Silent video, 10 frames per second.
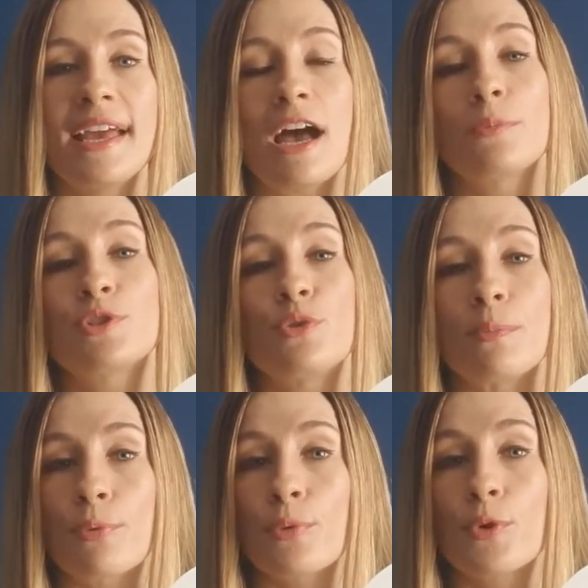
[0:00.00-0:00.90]
helps to
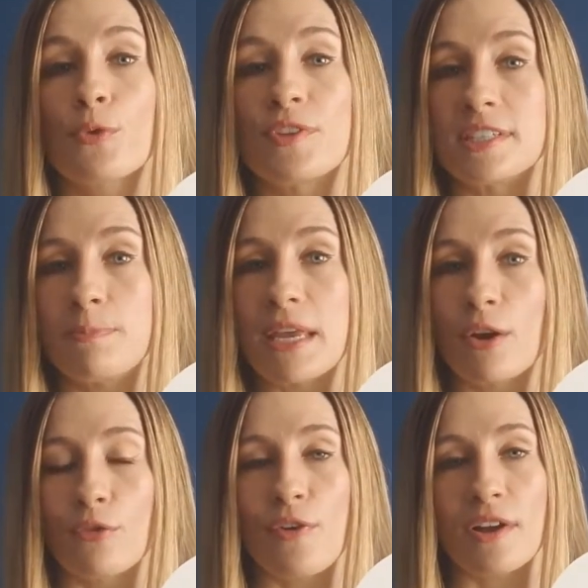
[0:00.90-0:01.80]
improve the
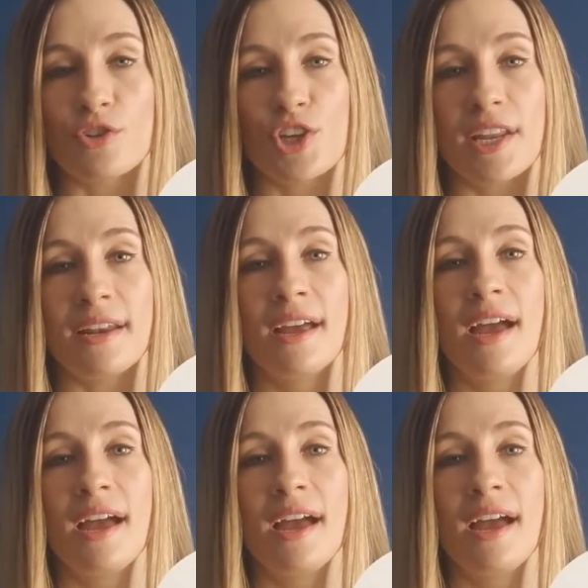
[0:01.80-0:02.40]
speaker function.